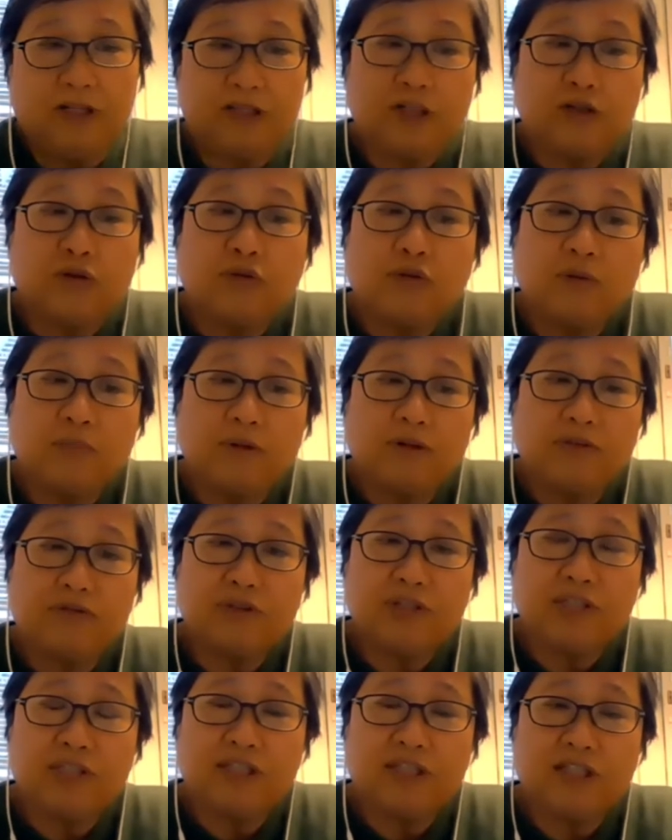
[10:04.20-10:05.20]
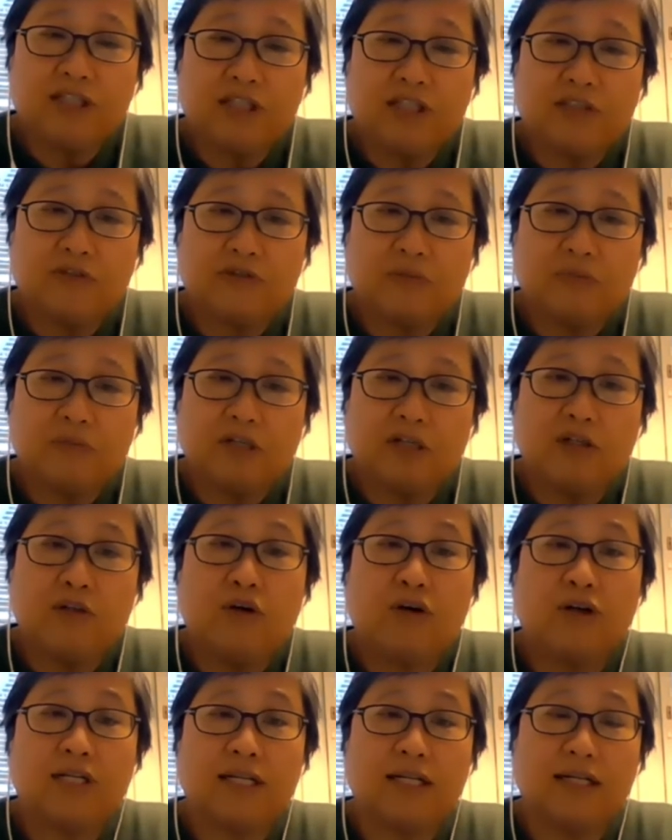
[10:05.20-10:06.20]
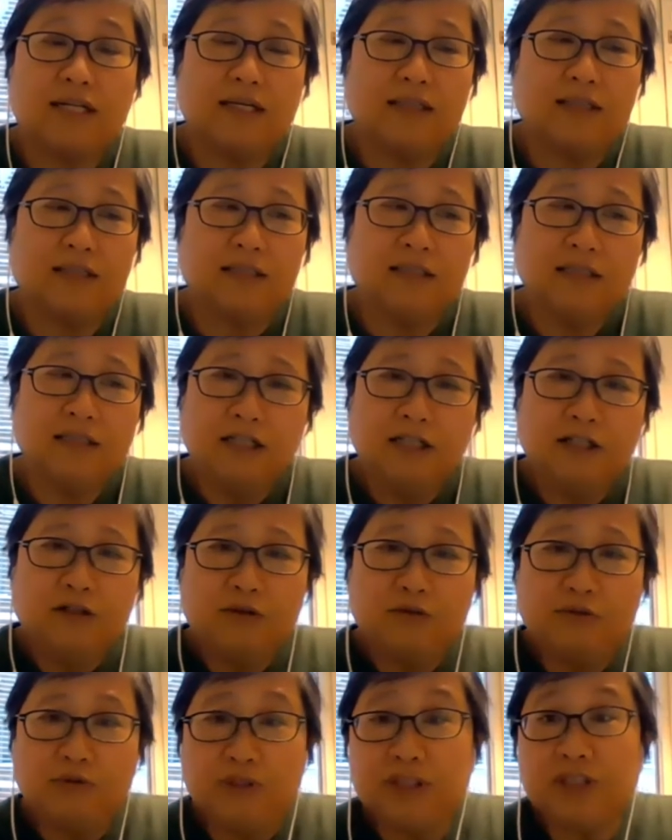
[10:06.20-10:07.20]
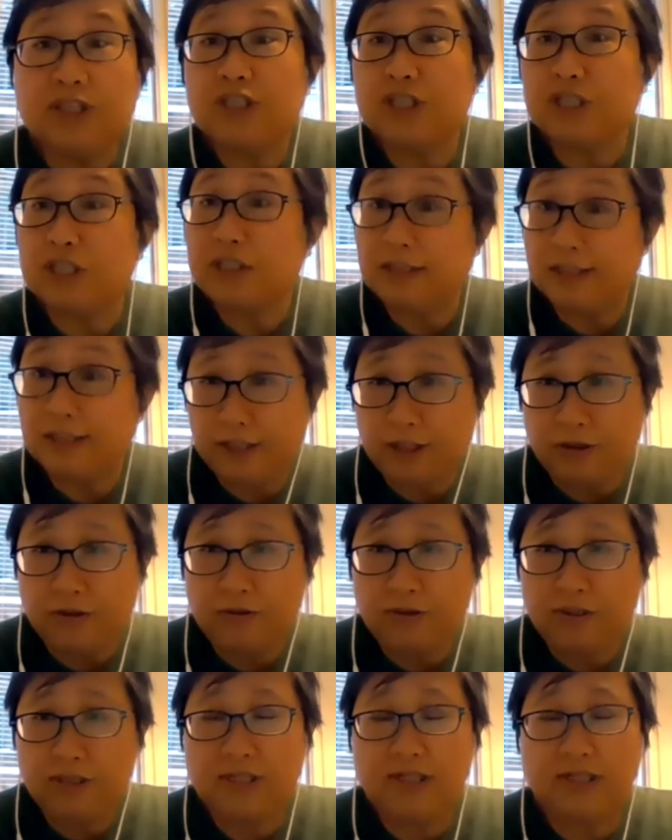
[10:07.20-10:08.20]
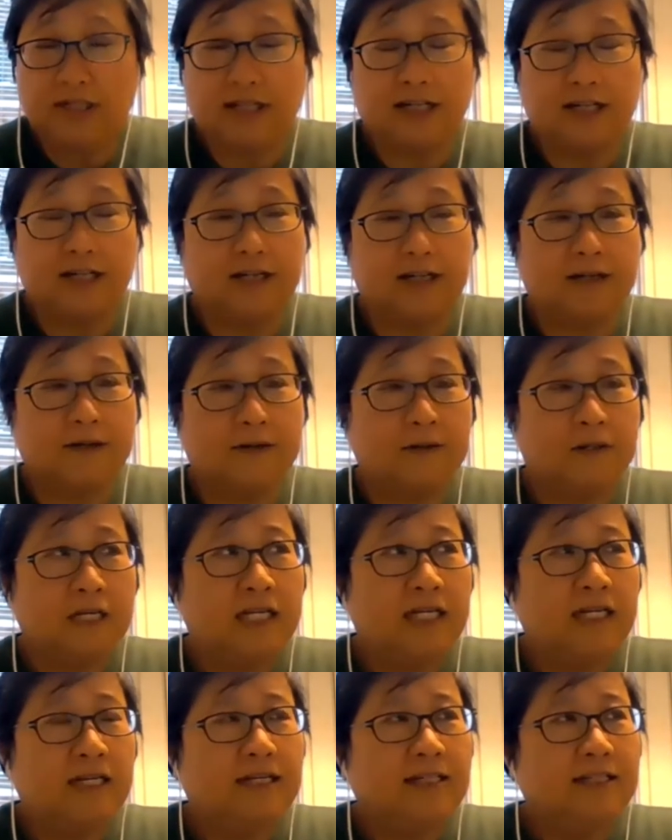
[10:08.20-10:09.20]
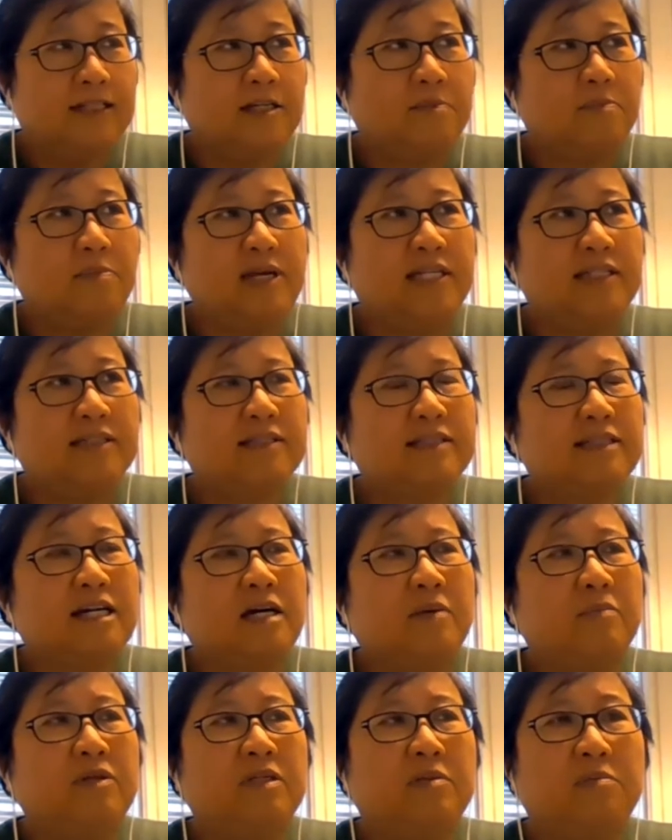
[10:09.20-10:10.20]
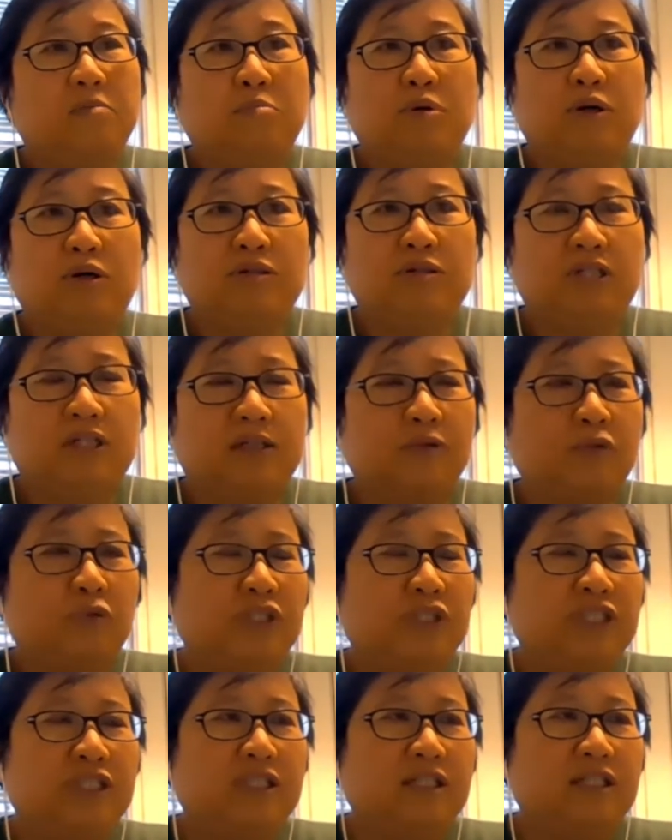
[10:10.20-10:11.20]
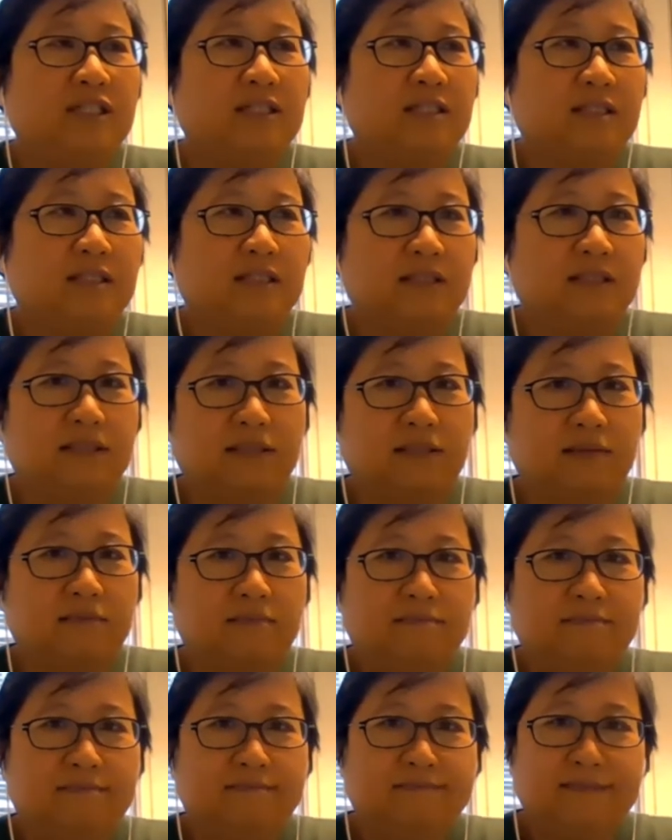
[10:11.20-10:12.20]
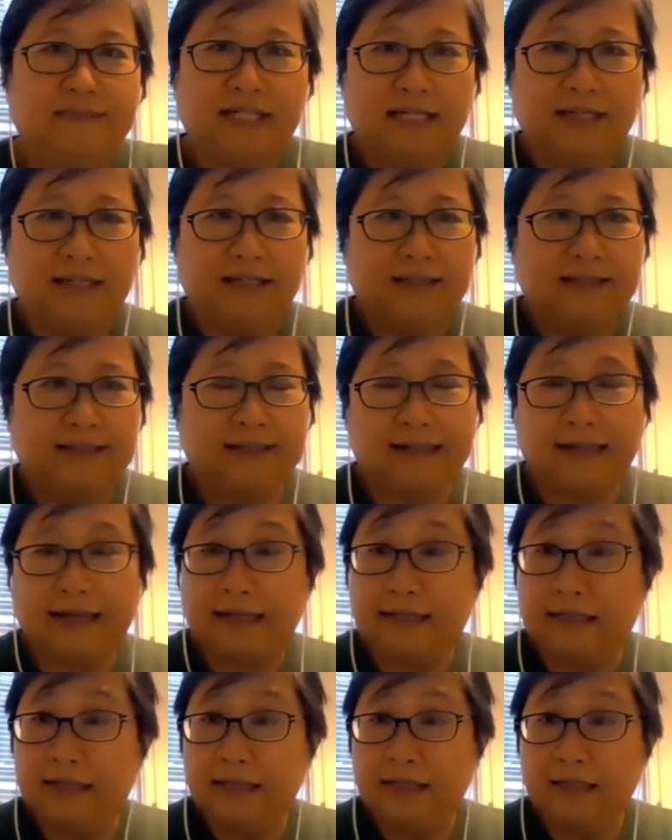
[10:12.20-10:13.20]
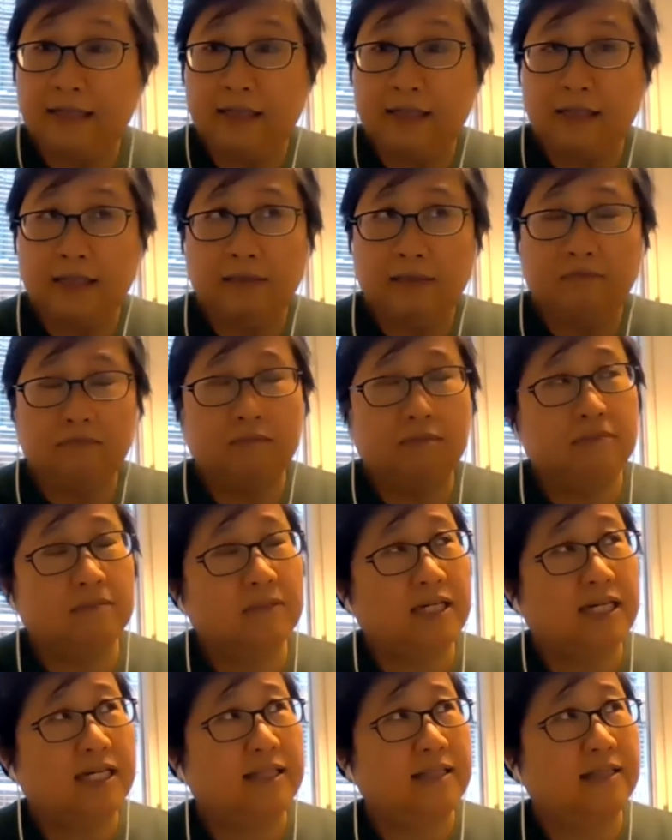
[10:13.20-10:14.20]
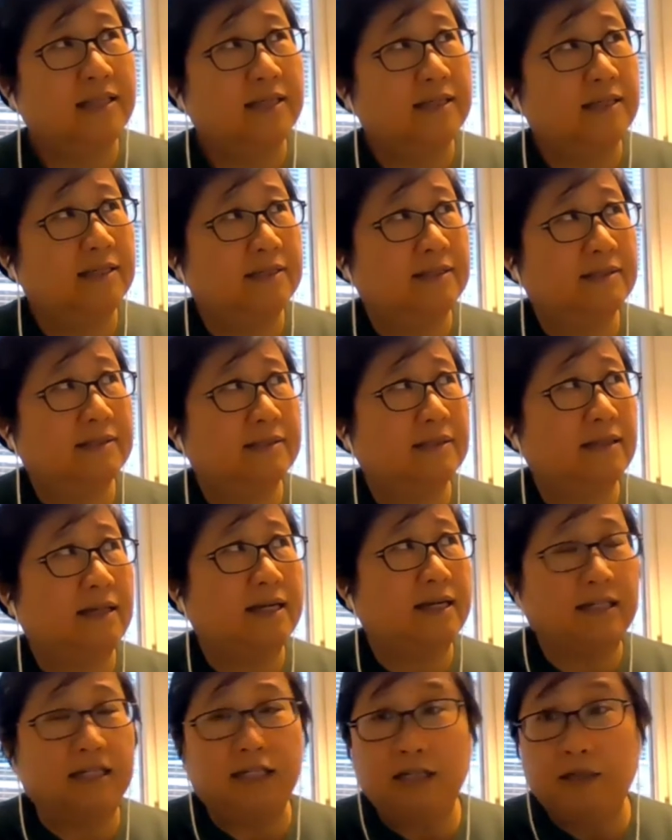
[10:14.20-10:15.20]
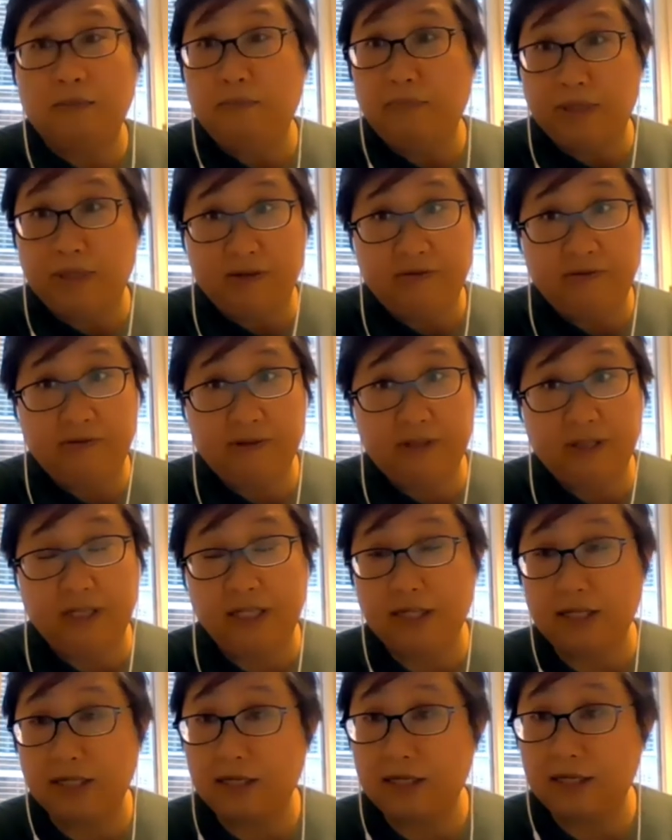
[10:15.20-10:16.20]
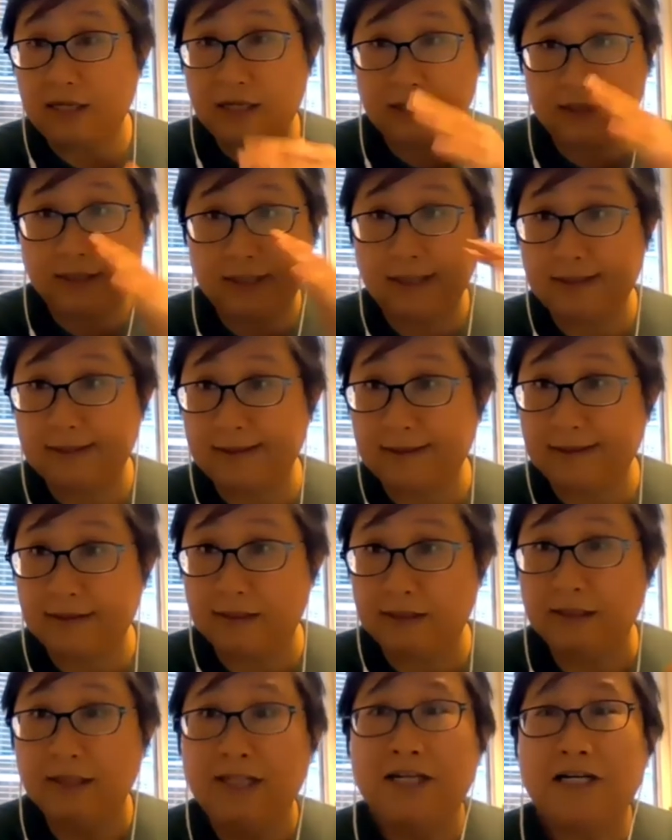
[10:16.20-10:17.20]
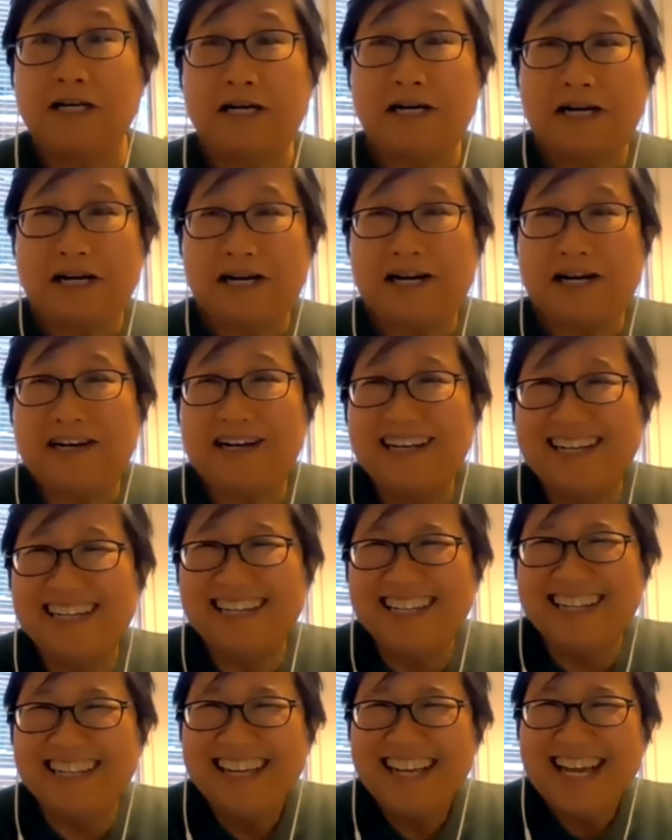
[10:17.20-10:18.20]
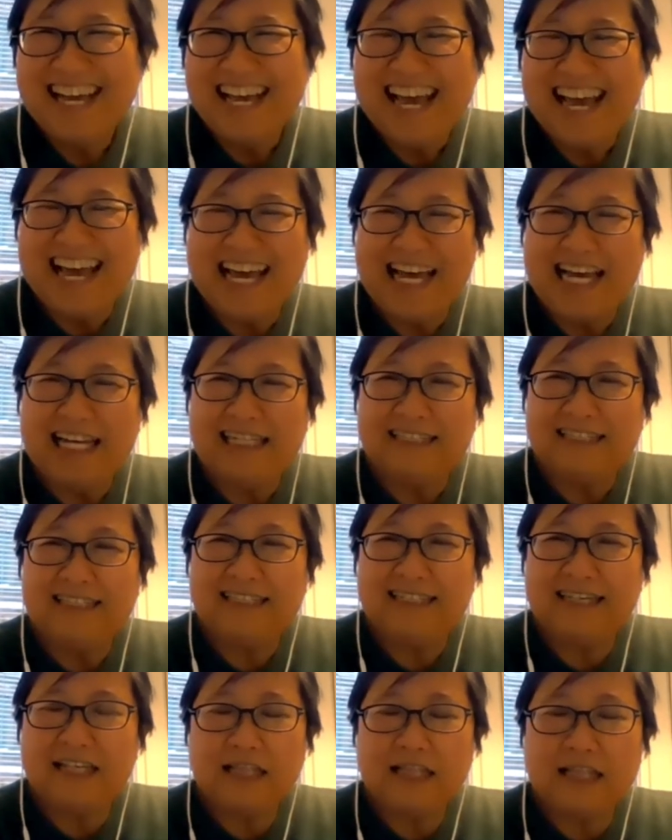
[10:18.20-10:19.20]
a group of researchers from the Nordland Research Institute. They're based up in Bodø, which is slightly, I think it's slightly above the Arctic Circle. And they